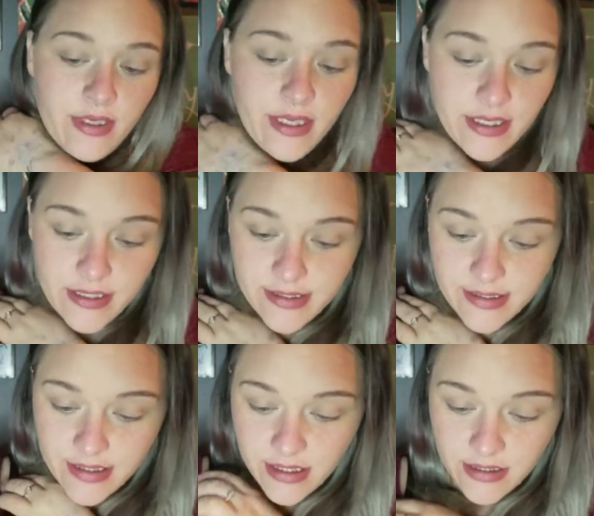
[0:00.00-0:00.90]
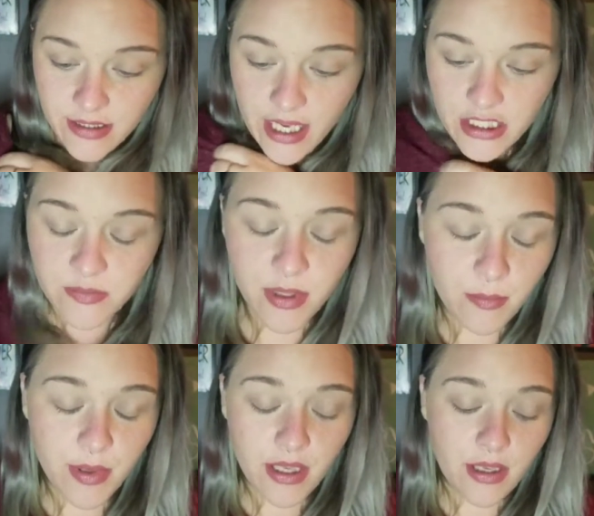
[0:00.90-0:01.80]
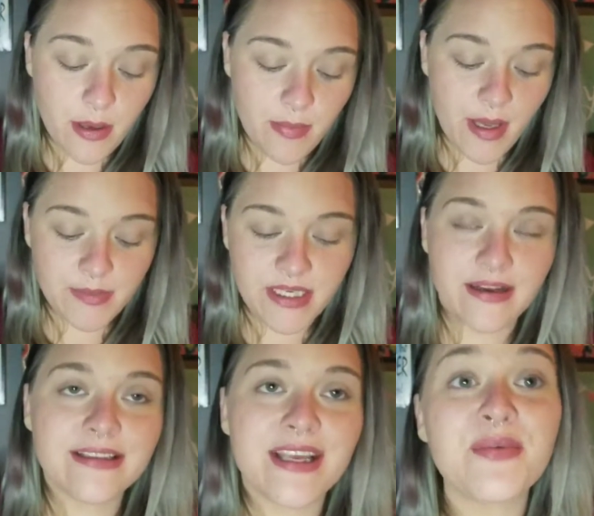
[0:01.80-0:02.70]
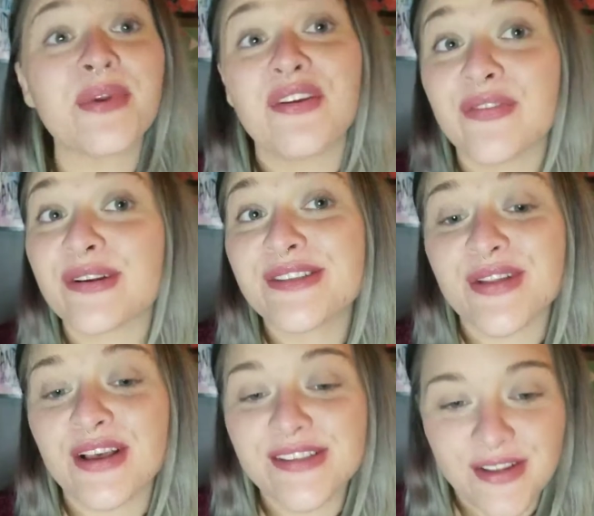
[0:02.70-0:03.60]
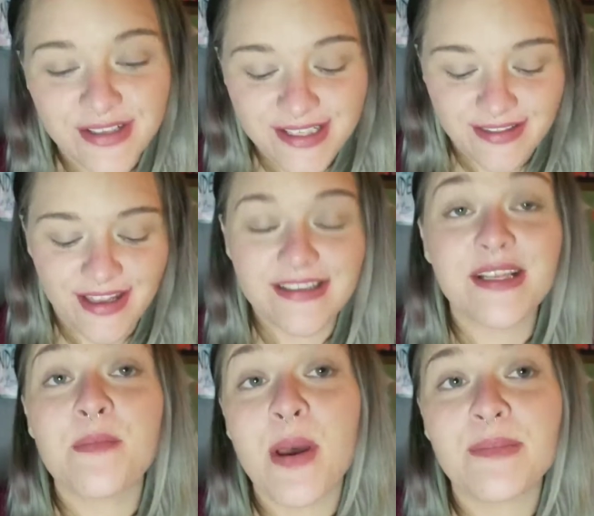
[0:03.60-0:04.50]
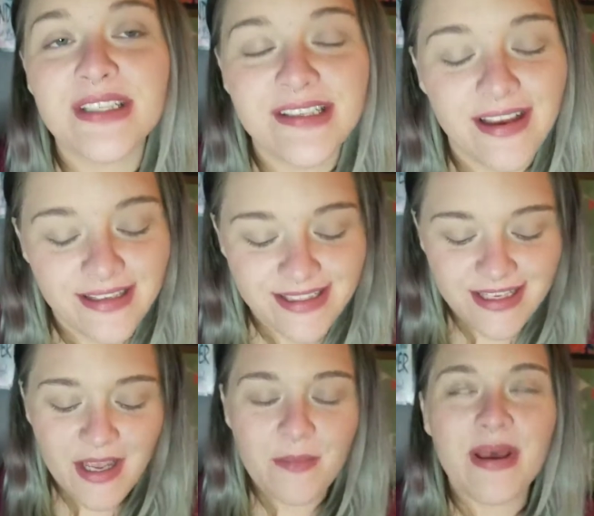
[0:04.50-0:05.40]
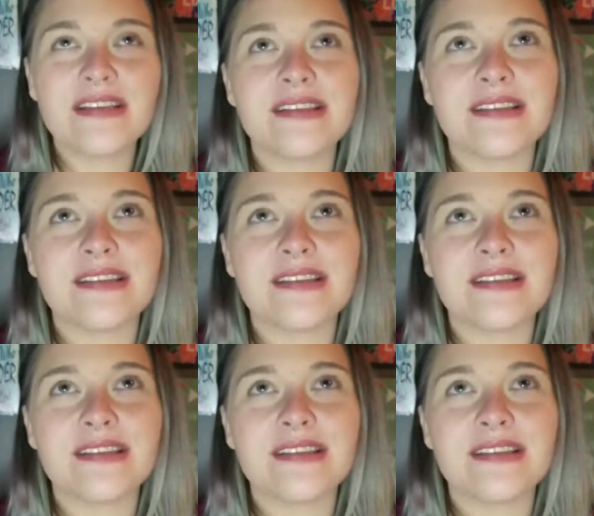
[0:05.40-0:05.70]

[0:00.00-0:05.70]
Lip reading: It is the Lash Plumping Peptides, and when I first saw this, I thought it said pesticides. I